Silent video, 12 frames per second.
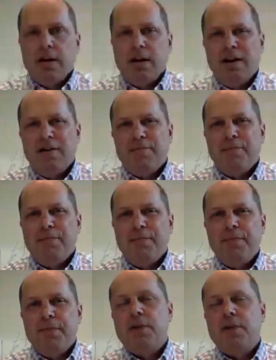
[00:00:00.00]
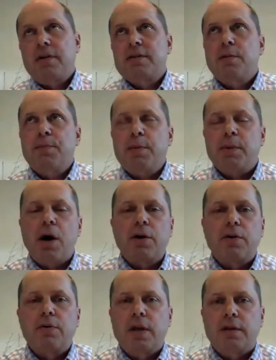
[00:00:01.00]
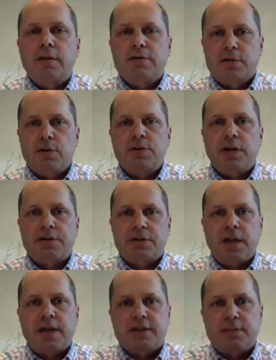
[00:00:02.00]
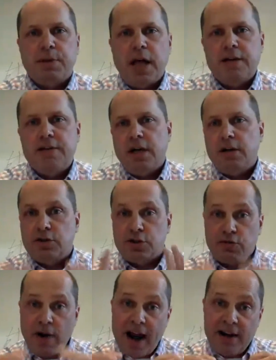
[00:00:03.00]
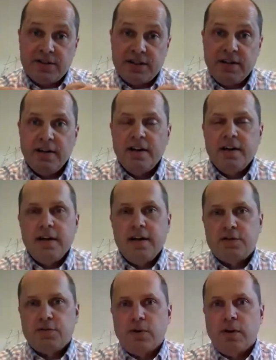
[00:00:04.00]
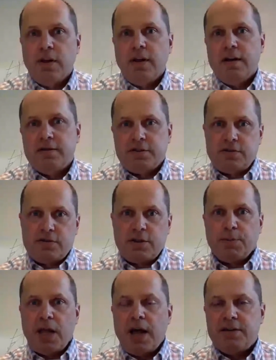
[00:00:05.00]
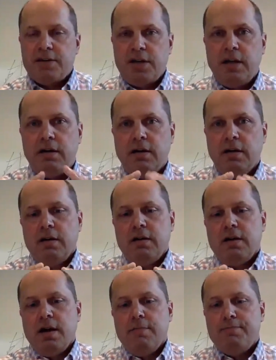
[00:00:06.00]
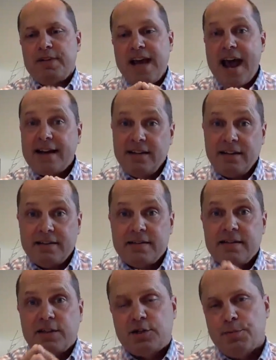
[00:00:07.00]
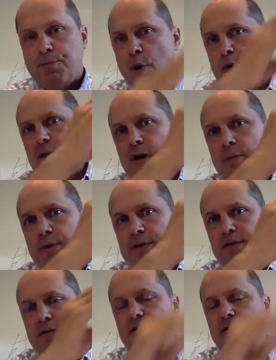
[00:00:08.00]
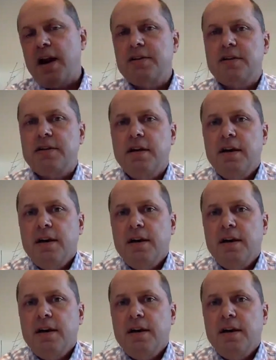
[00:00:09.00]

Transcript: Some people argue that there's no such thing as supply chain strategy. It's really a supply chain tactics that support a business strategy.